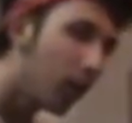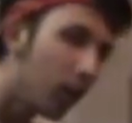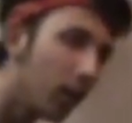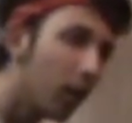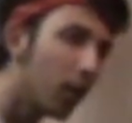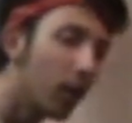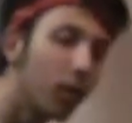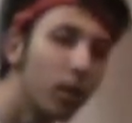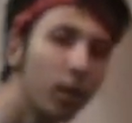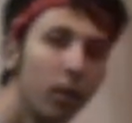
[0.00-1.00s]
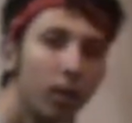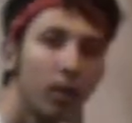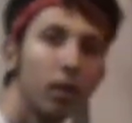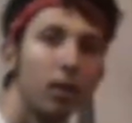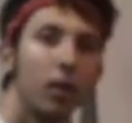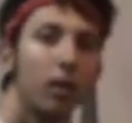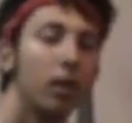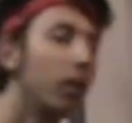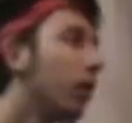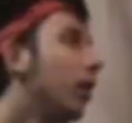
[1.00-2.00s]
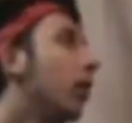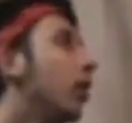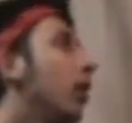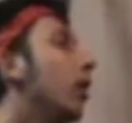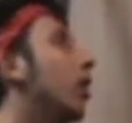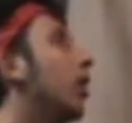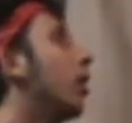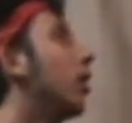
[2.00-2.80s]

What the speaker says: (silence)